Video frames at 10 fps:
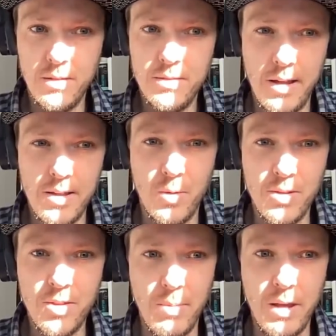so that's what
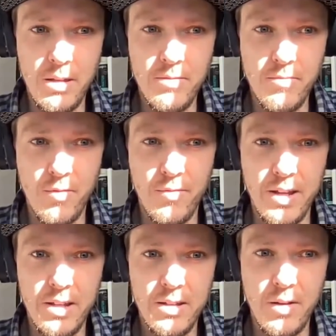it's going to be
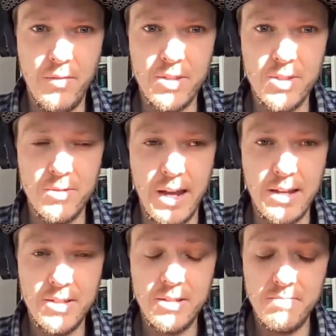roughly over the 2 days.